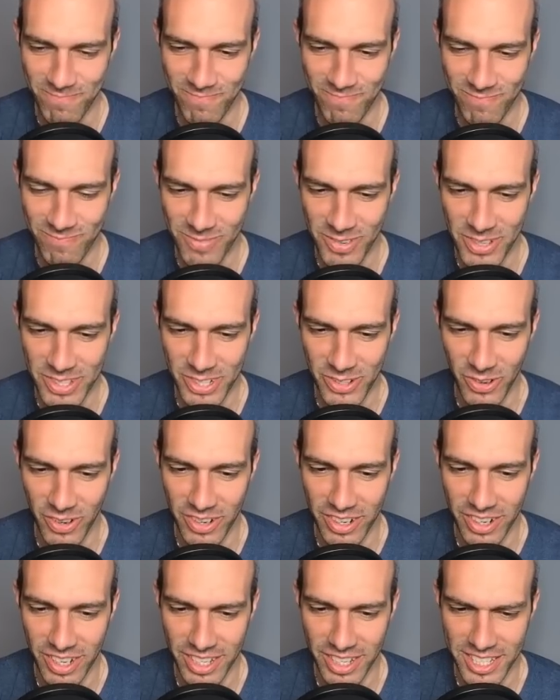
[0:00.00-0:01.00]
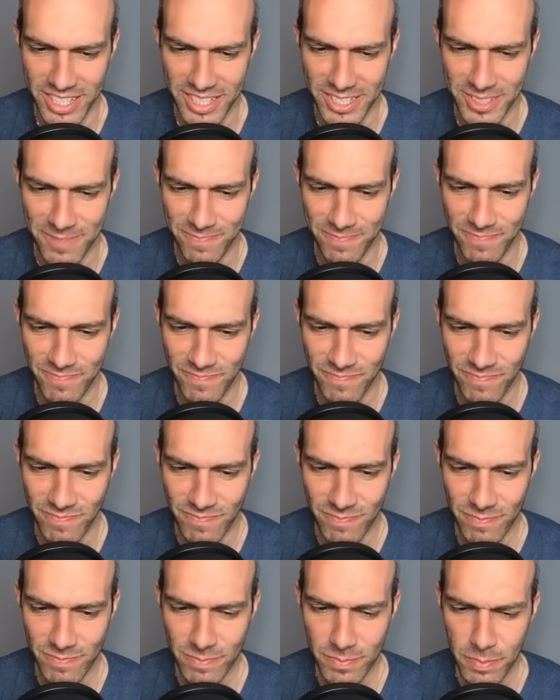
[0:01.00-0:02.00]
Where's it going in all this?
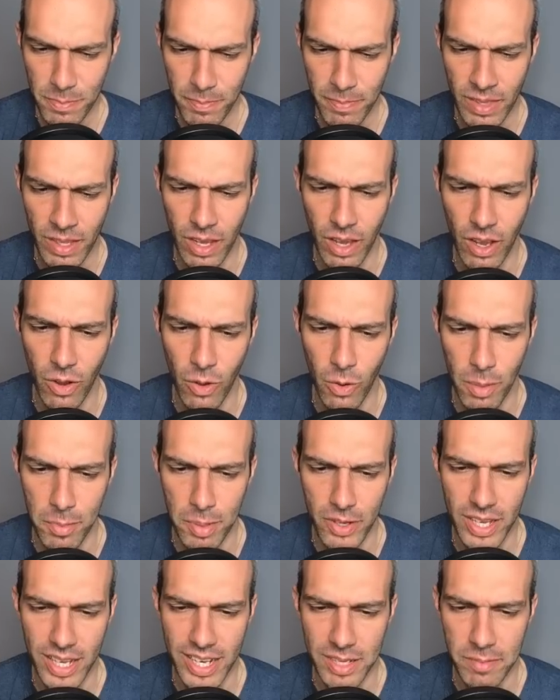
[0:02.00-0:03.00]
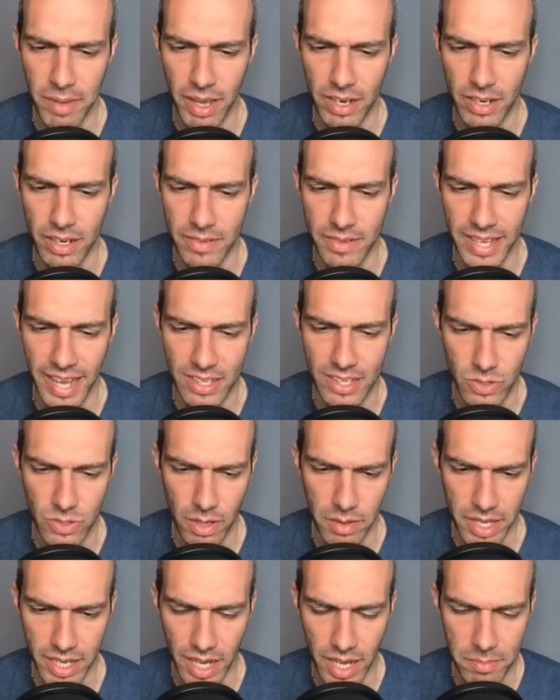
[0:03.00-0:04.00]
Oh, about getting better. Yeah.
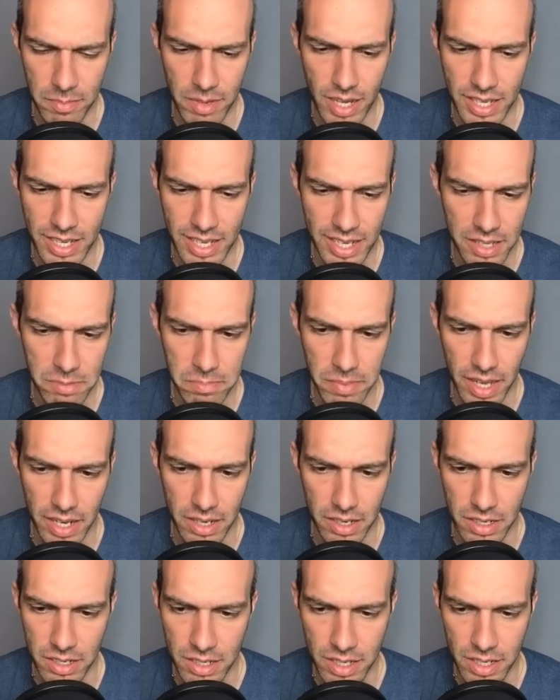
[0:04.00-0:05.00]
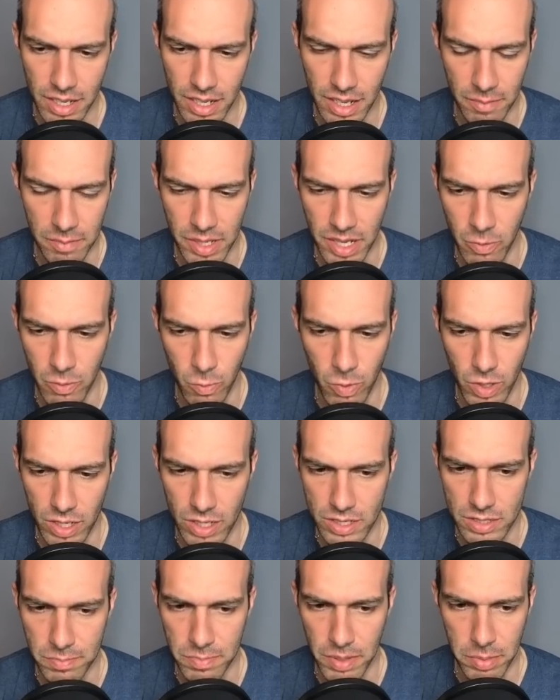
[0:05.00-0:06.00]
So I'm not getting better. I'm getting
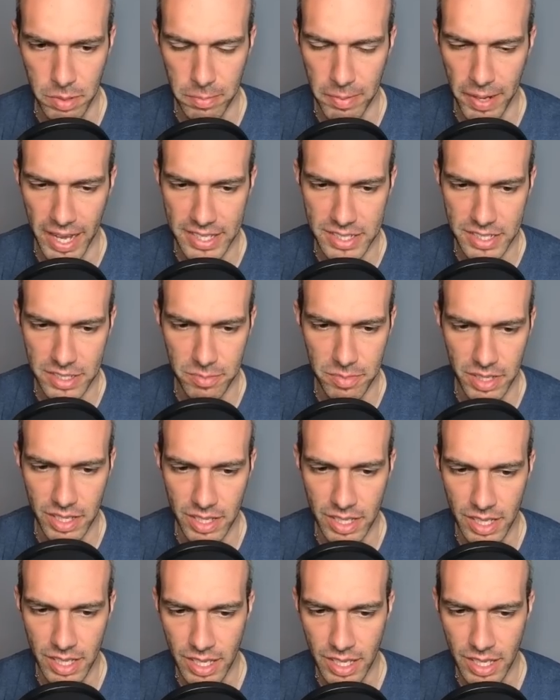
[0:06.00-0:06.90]
worse. People are passing me.